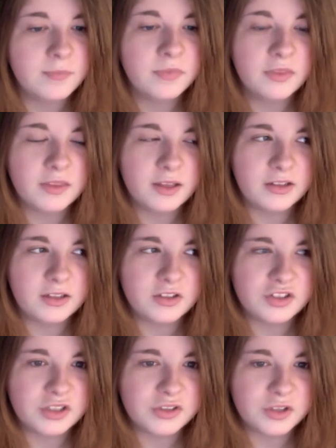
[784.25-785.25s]
think that
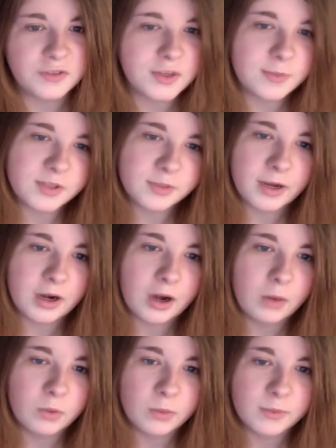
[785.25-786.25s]
she deserves so much better,
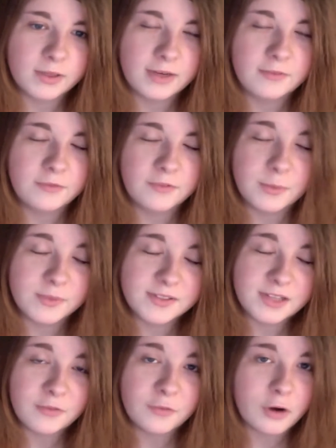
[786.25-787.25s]
and Will and Finn was
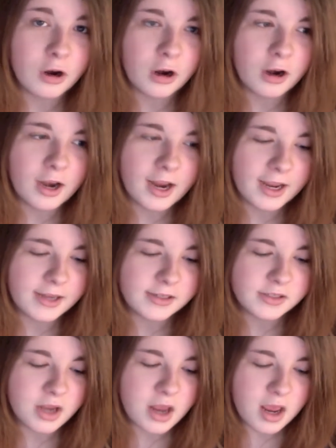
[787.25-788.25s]
there for her,
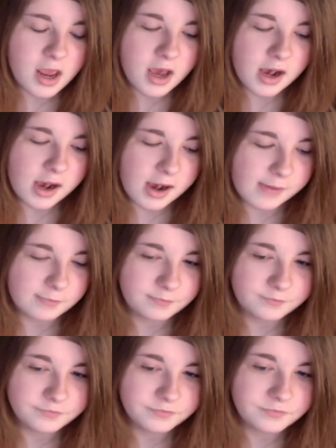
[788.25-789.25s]
and I
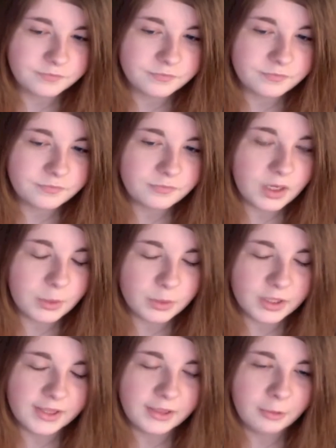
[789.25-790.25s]

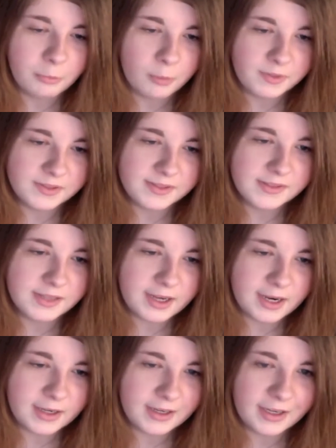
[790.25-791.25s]
really like their moments,
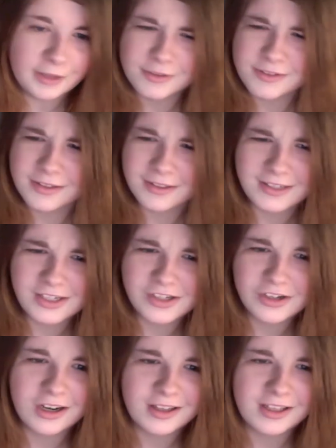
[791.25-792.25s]
and he looks like a
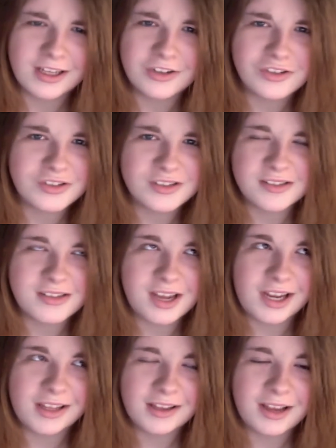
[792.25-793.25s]
teacher. I think he should just
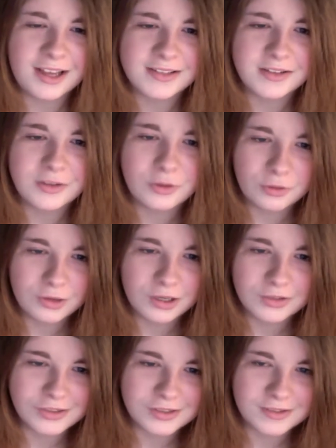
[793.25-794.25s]
stay as the New
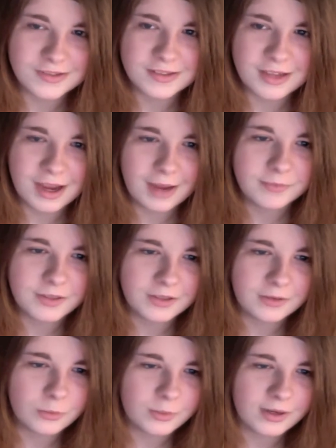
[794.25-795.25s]
Directions
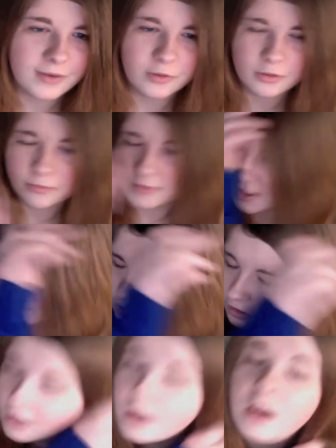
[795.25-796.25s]
captain or whatever
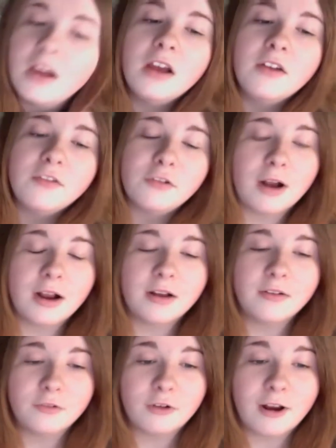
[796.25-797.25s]
teacher
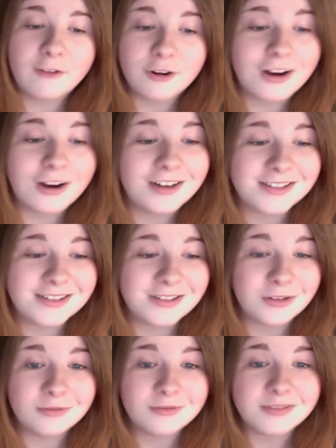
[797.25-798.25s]
forever. I just
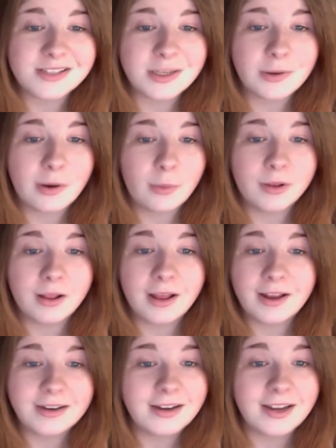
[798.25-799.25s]
don't see why Will
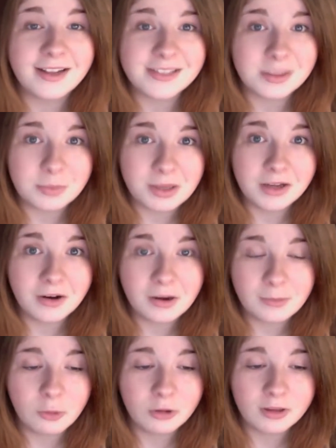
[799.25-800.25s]
needs to be there
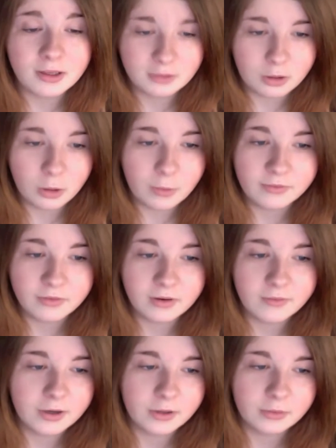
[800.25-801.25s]
anymore. Like, go away
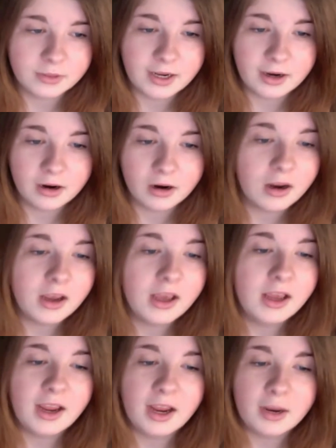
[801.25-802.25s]
forever. I don't care.
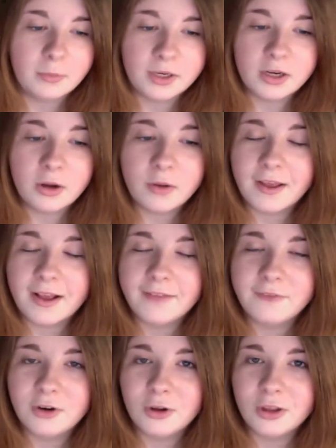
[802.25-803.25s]
And we know that
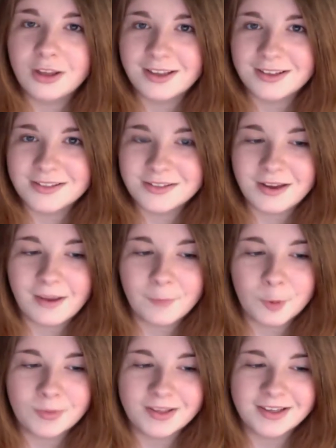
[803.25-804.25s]
Finn only kissed
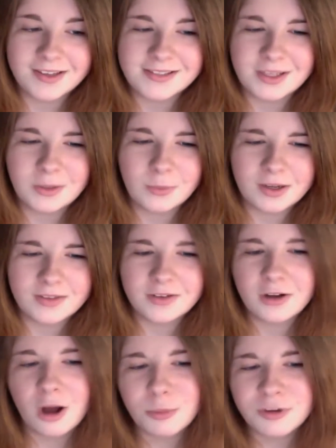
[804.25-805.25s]
Emma because he wanted to
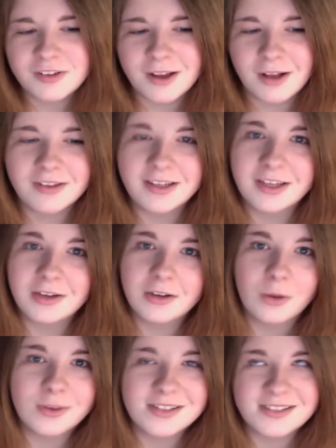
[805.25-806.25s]
calm her down like he
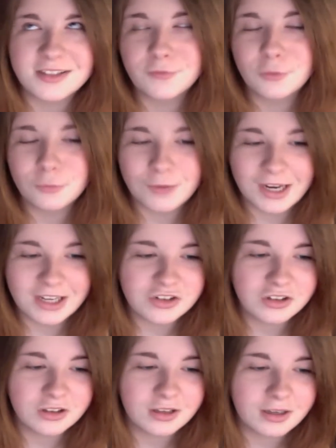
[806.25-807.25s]
always did for
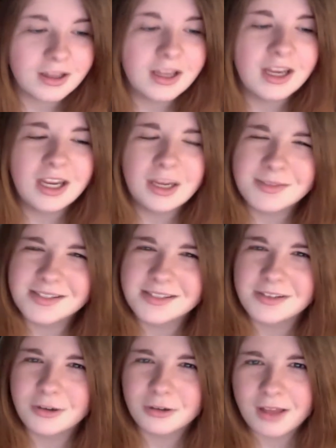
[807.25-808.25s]
Rachel. And he misses
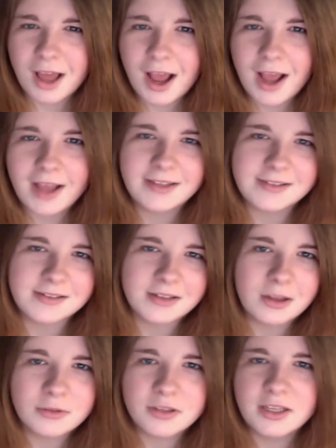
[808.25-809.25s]
her a lot. He's
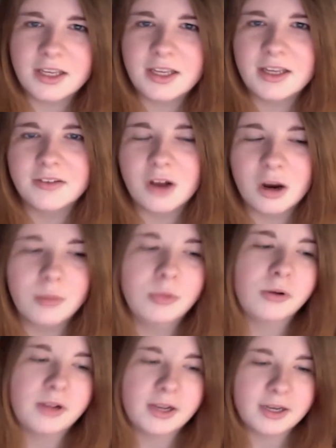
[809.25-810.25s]
lonely. He's
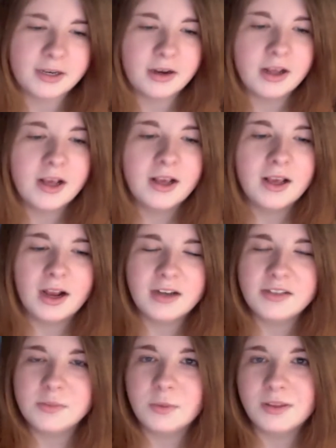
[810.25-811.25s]
heartbroken. And I
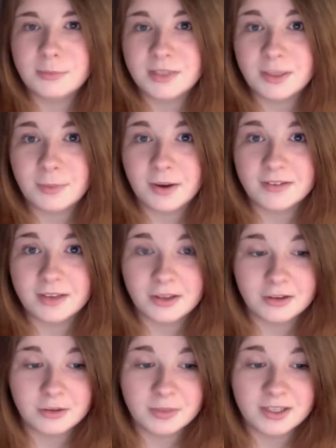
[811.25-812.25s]
just want them to get back
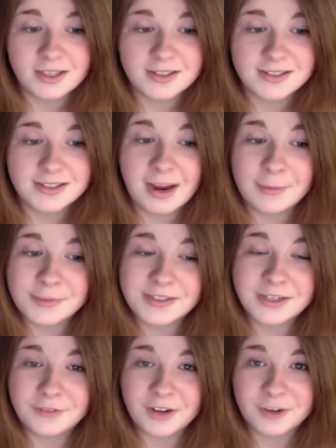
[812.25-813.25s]
together because I'm just
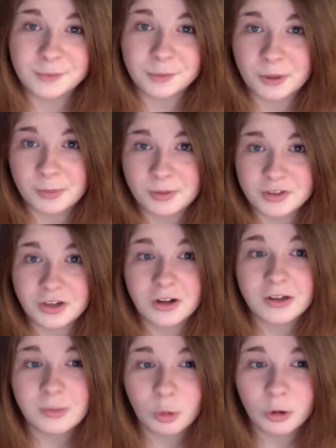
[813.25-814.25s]
not a fan of Brody much at all
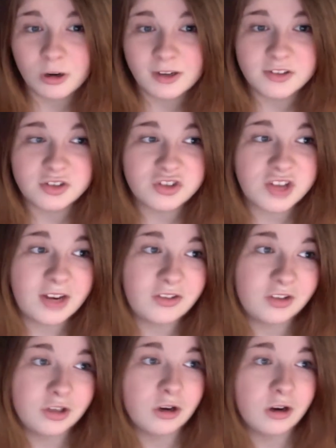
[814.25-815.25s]
anymore. He's just
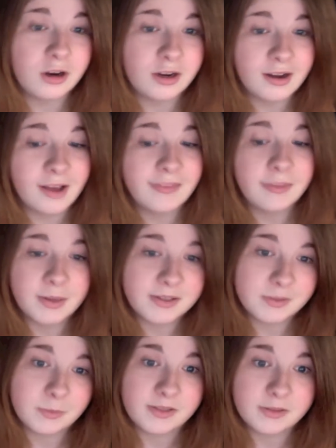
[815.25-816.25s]
changing her in not the
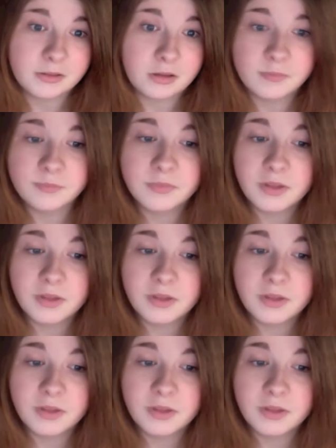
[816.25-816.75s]
best ways at all.